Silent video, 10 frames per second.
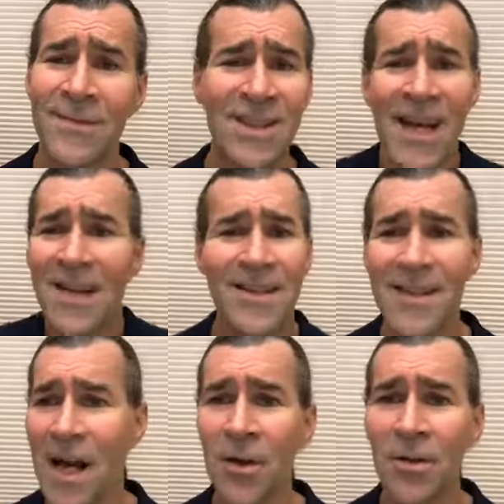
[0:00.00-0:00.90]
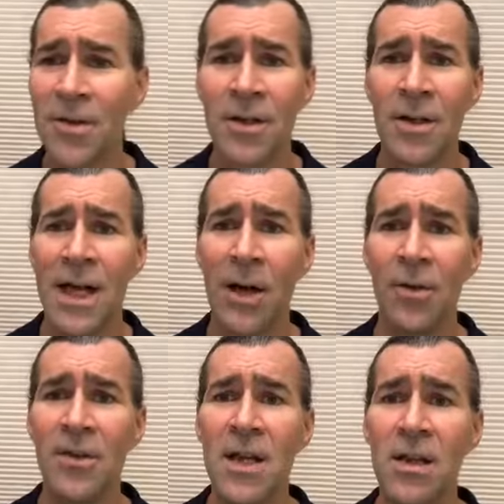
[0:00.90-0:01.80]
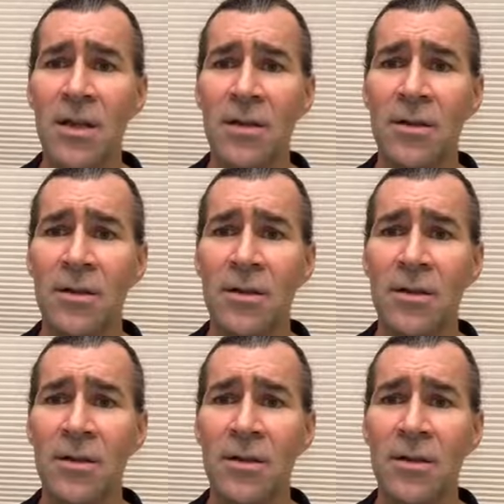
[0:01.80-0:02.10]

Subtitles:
Does that sound healthy?